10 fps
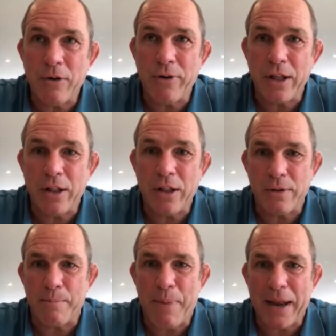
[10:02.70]
a real
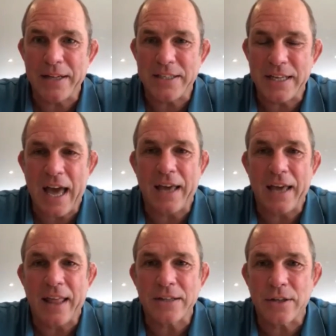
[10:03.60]
balancing act,
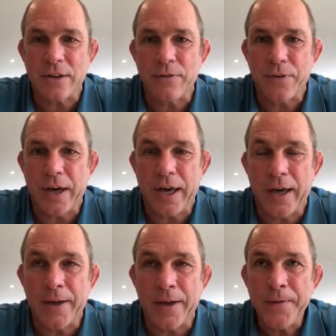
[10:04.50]
that of,
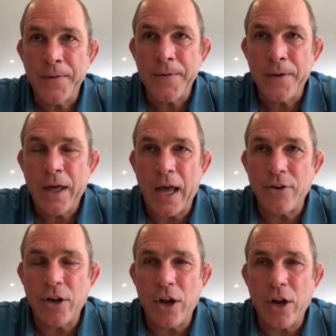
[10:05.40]

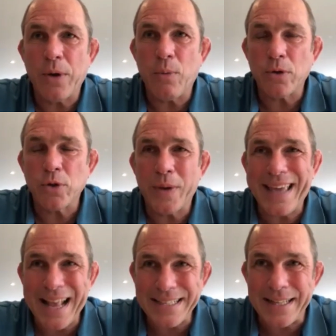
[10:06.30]
and once we
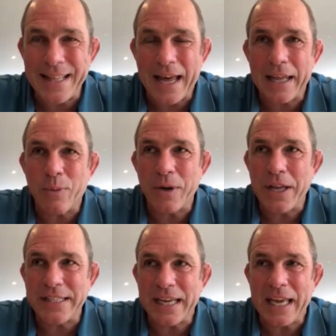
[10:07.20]
get in that league, we
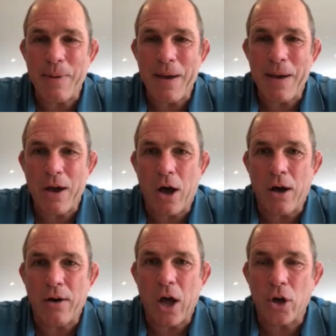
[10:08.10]
need to keep
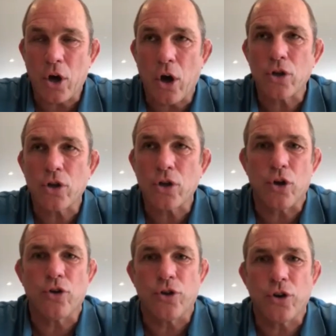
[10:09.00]
our costs
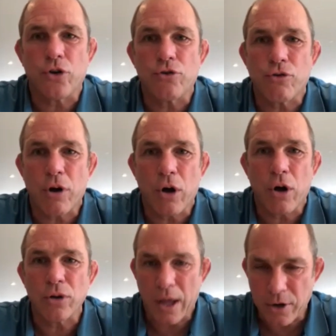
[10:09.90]
under
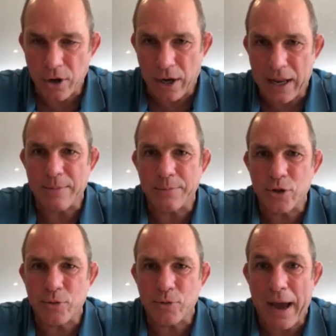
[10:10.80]
control and not let them
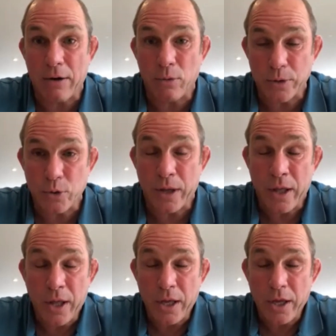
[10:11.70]
spiral. Which we've
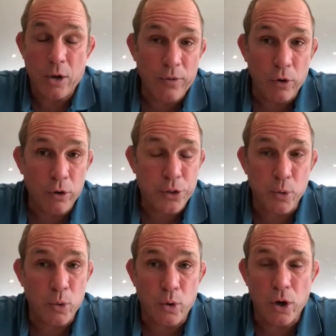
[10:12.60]
looked
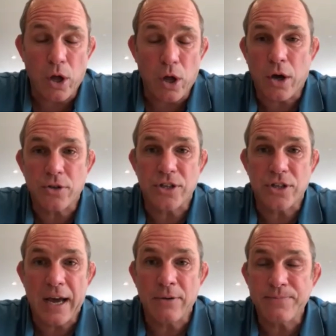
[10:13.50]
through all our costs
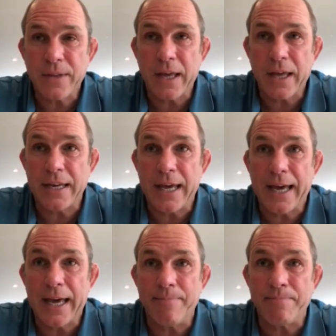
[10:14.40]
now,
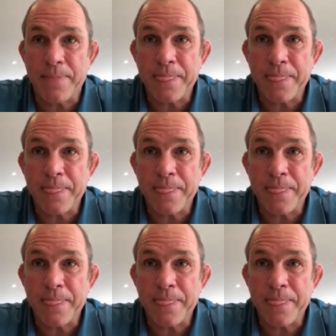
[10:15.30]
and